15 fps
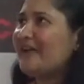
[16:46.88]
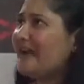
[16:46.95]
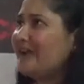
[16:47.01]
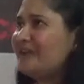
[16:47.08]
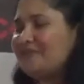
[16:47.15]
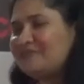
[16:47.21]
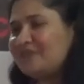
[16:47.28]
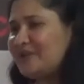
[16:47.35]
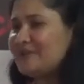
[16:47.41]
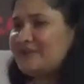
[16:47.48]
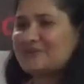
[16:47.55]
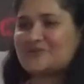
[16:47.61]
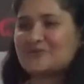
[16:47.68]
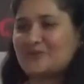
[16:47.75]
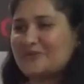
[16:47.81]
end of the day
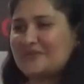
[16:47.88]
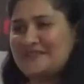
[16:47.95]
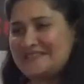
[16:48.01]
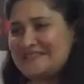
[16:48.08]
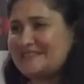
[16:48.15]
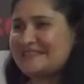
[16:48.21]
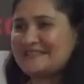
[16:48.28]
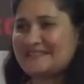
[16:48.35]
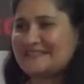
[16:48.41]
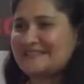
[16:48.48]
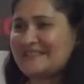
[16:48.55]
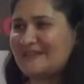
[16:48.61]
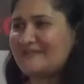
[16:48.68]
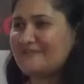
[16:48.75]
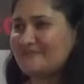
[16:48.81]
the story is just the
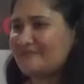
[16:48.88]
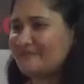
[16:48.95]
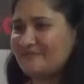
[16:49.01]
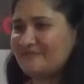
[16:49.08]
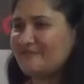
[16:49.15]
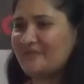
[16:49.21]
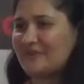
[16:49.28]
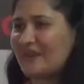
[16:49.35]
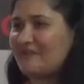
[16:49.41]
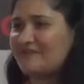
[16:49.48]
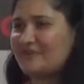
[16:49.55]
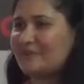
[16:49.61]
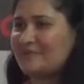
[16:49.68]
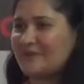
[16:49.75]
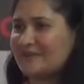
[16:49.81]
same for
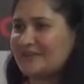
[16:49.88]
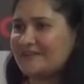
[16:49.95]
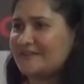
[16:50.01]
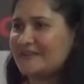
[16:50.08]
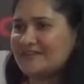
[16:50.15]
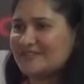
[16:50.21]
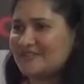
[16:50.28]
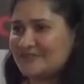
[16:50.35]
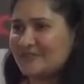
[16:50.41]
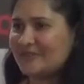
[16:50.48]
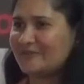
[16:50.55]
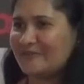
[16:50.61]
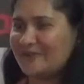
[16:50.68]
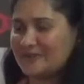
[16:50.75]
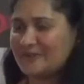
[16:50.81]
everybody. It doesn't
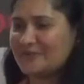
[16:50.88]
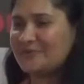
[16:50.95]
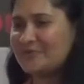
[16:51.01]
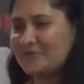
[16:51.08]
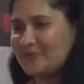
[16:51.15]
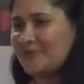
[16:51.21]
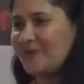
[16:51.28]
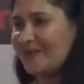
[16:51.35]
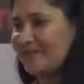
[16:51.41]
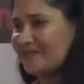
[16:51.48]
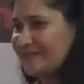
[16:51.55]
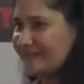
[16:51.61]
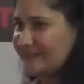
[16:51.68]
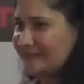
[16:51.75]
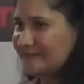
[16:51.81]
really matter who you are
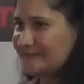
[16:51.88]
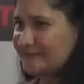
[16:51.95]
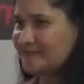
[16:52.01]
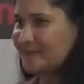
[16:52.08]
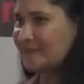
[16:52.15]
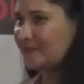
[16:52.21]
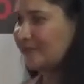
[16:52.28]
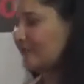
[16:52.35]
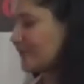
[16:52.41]
in the